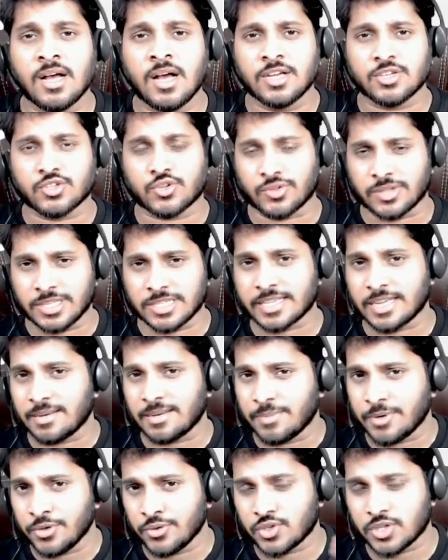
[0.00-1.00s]
So this can be
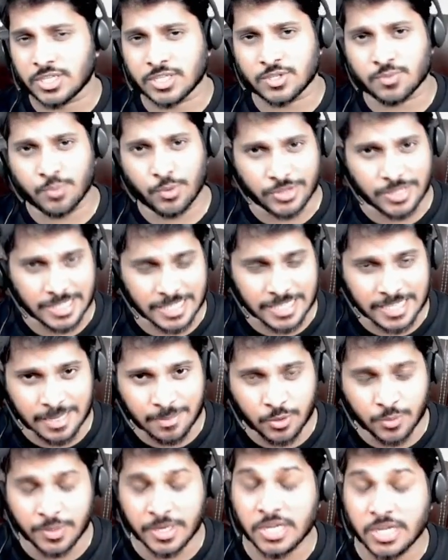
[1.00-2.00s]
used as both a
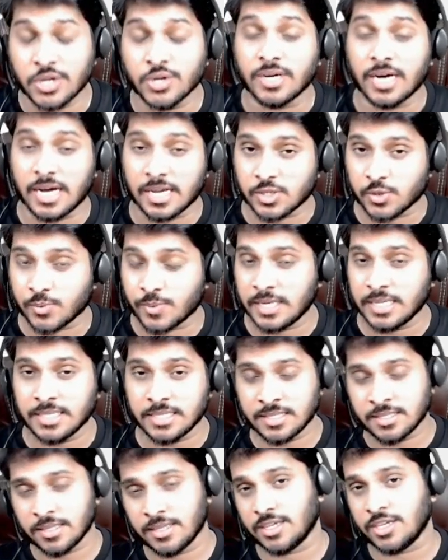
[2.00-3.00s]
demo video as well
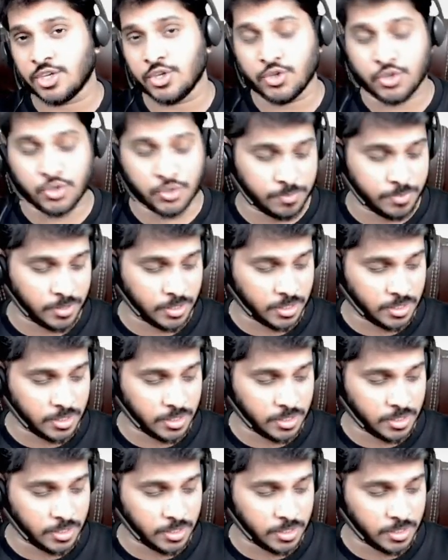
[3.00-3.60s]
as a YouTube,